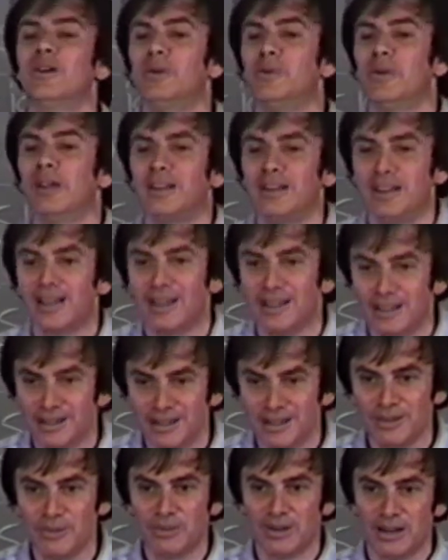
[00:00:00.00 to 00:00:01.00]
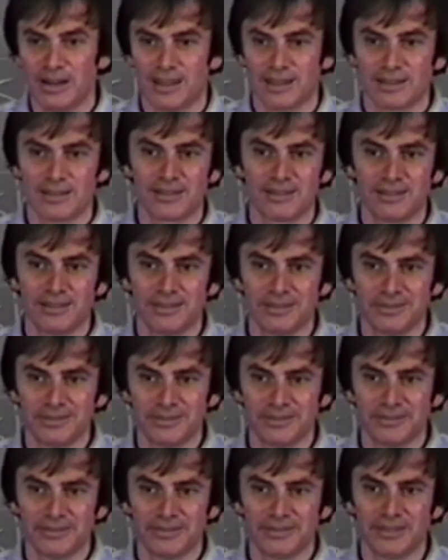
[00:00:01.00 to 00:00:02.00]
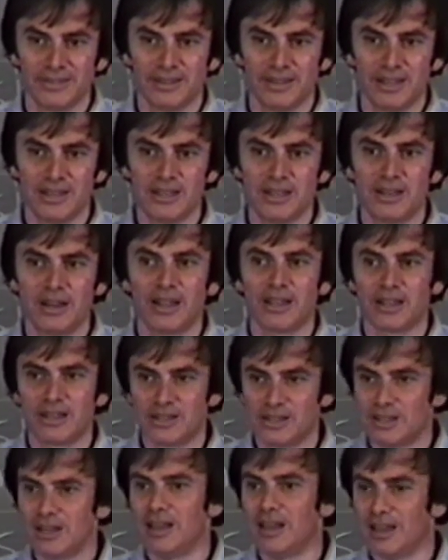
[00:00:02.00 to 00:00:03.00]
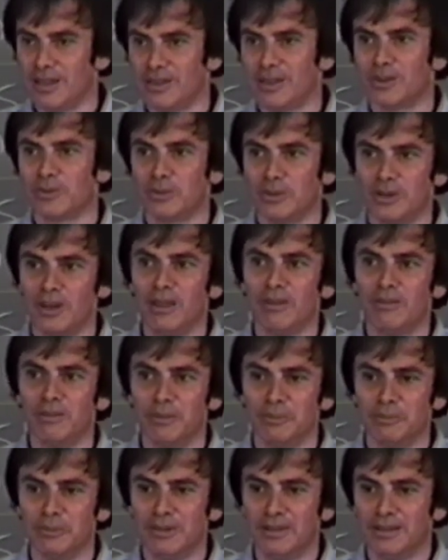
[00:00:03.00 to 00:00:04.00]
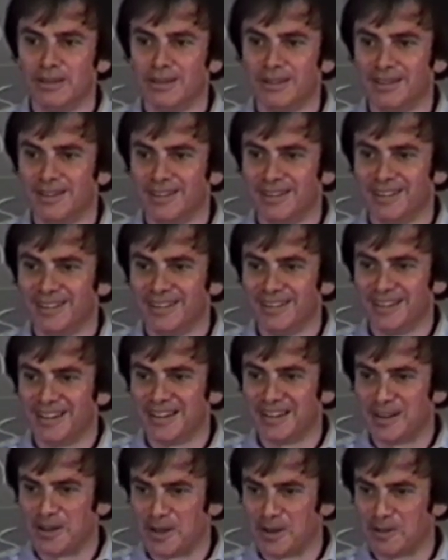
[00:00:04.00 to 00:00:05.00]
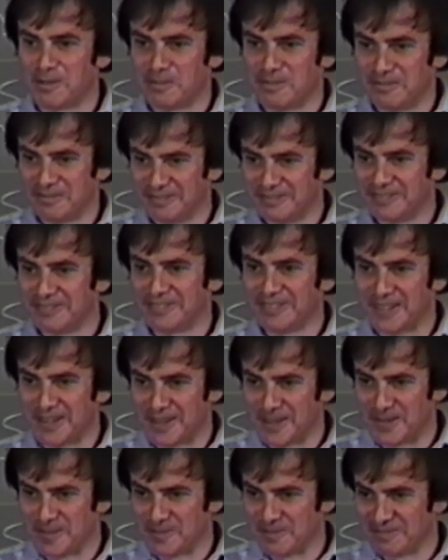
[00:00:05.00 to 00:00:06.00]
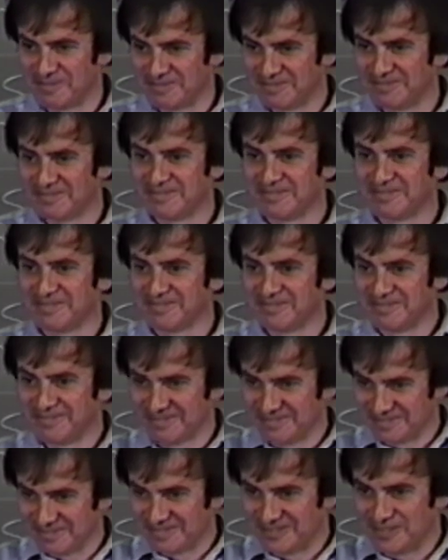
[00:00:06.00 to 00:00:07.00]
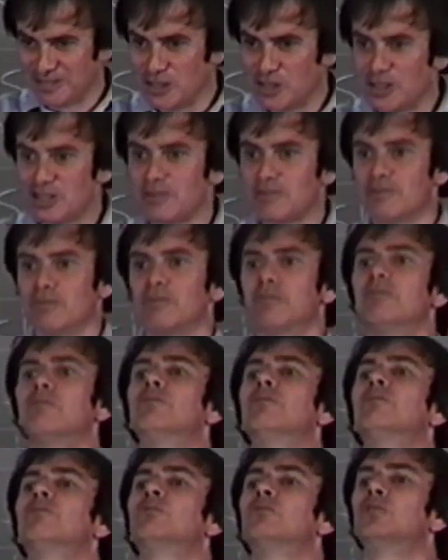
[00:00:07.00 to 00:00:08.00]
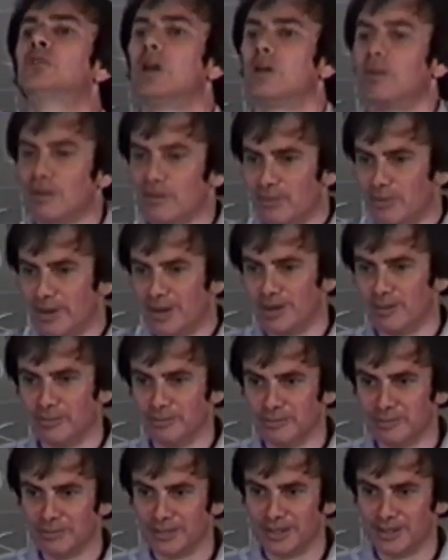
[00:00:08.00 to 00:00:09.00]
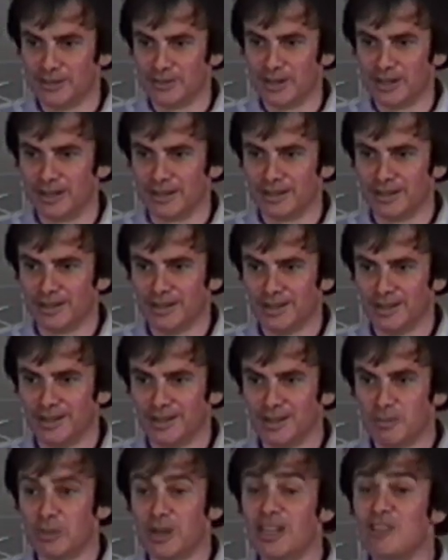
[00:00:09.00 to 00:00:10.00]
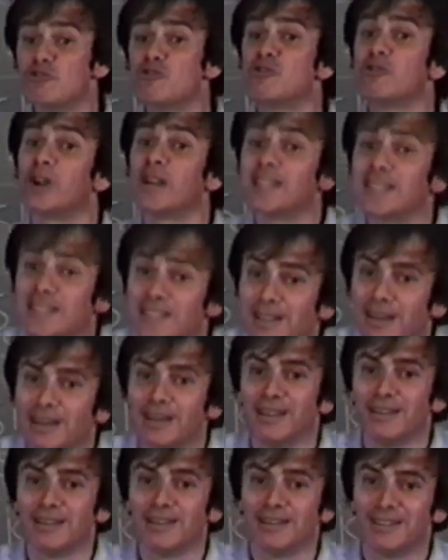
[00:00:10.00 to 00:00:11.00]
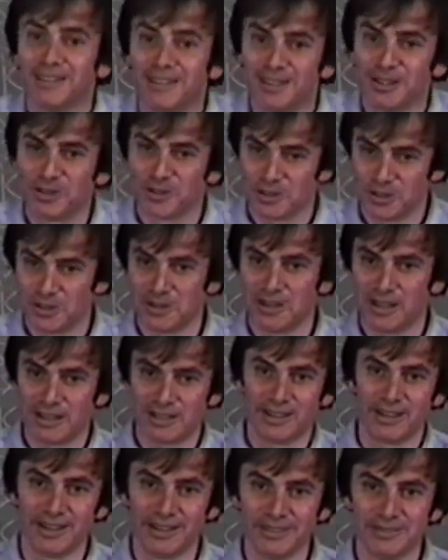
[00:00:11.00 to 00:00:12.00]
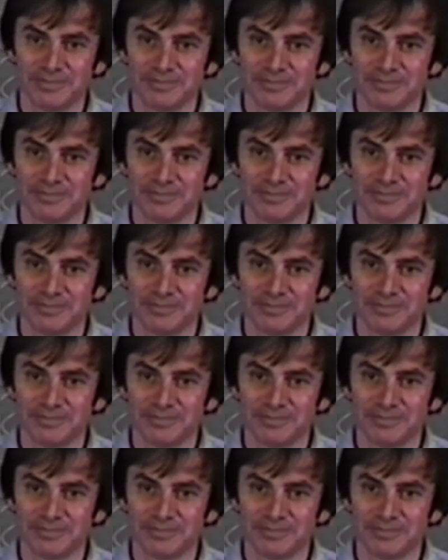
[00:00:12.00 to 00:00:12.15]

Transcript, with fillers: and ran utterly relaxed. He said, I could see how that would give him a lot of um, just total freedom in running. But he trusted to get there.